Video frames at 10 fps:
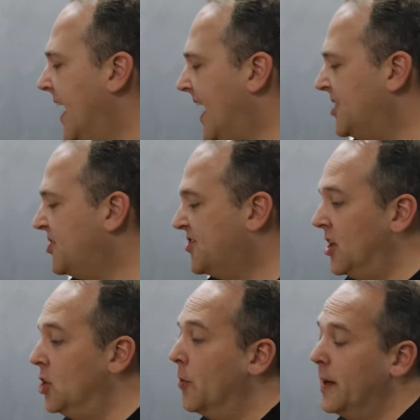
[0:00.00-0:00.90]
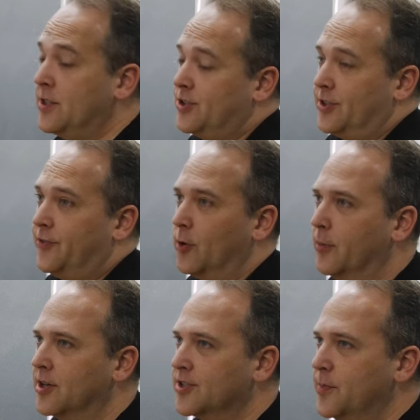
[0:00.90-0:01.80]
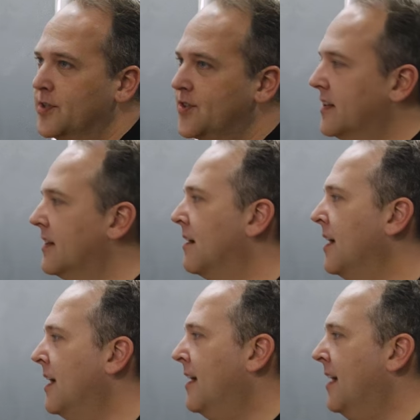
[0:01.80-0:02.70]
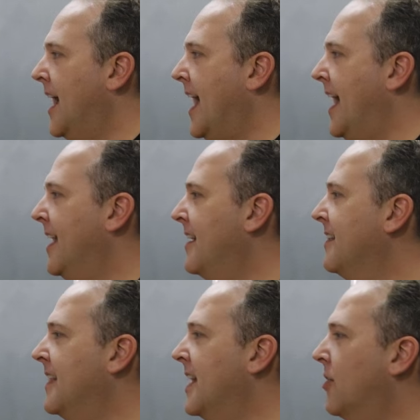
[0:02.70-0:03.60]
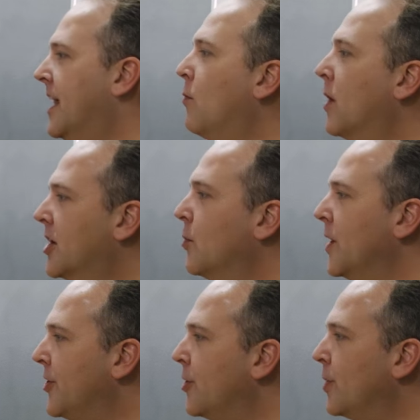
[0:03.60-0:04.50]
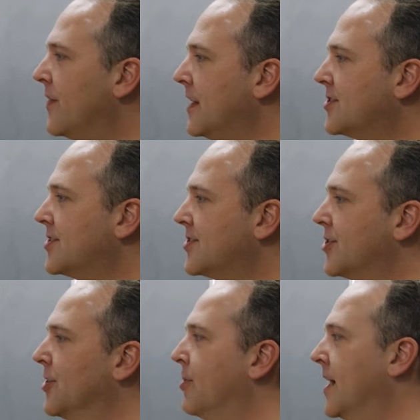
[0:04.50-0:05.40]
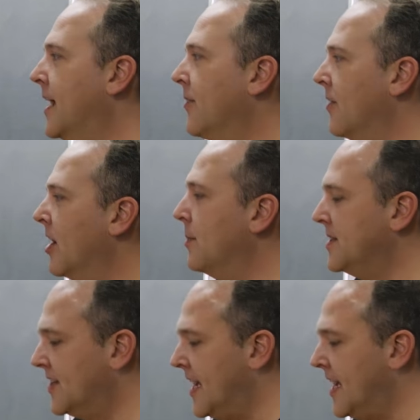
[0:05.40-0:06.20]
And it's just a loop. I just took four bars of music there. And then, okay, what can we do with this to start bringing other elements